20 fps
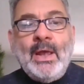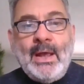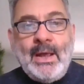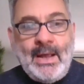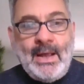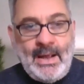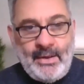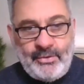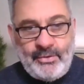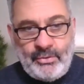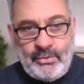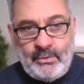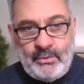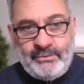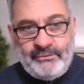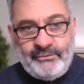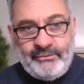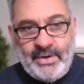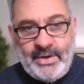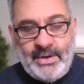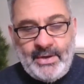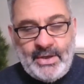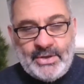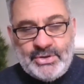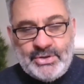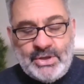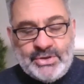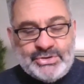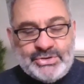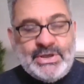has sort of a
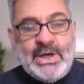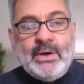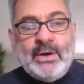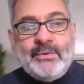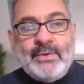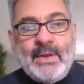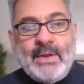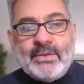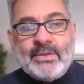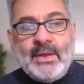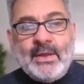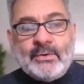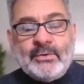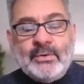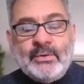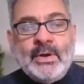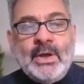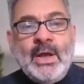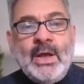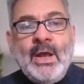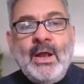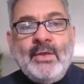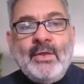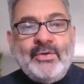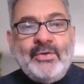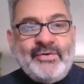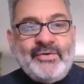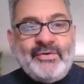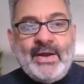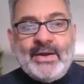share in that sector.
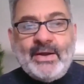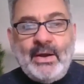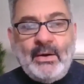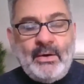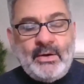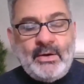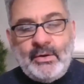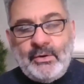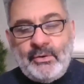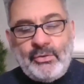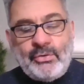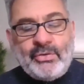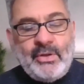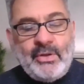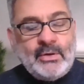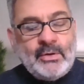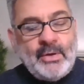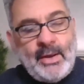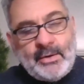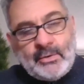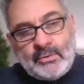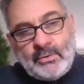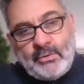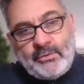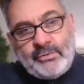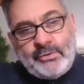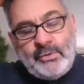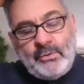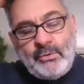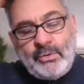The tech area is seeing a lot of
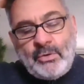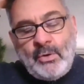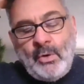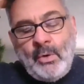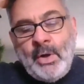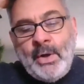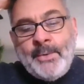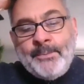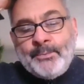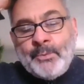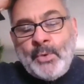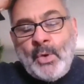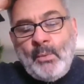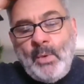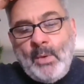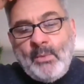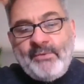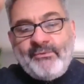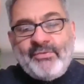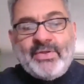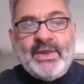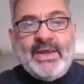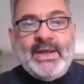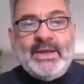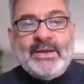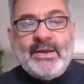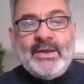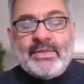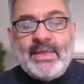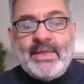growth too. So what we've
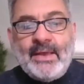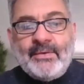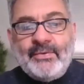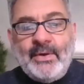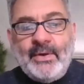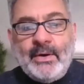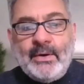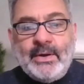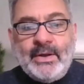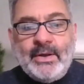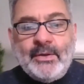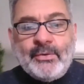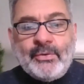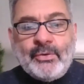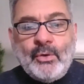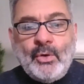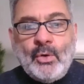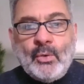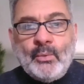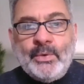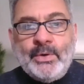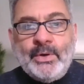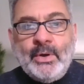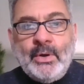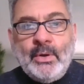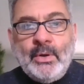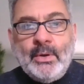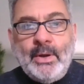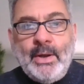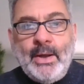seen is that there is a
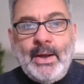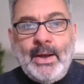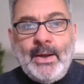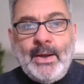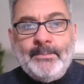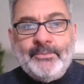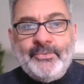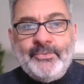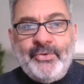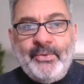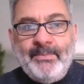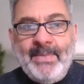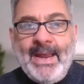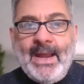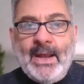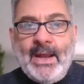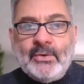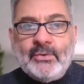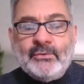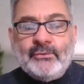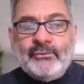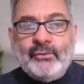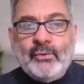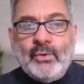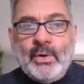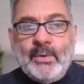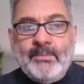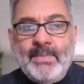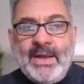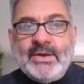real demand
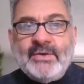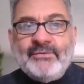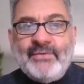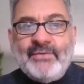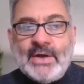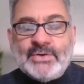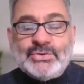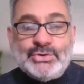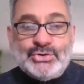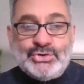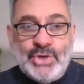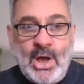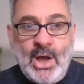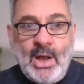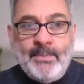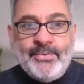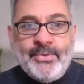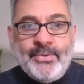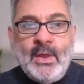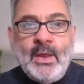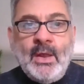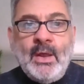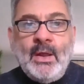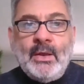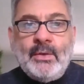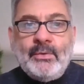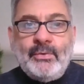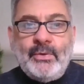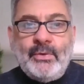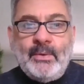for manufacturing jobs.
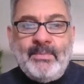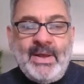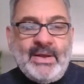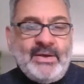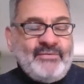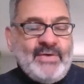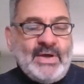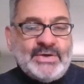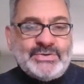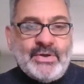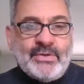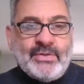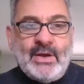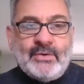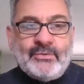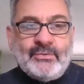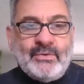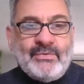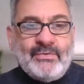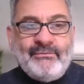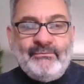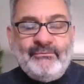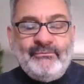The manufacturing sector is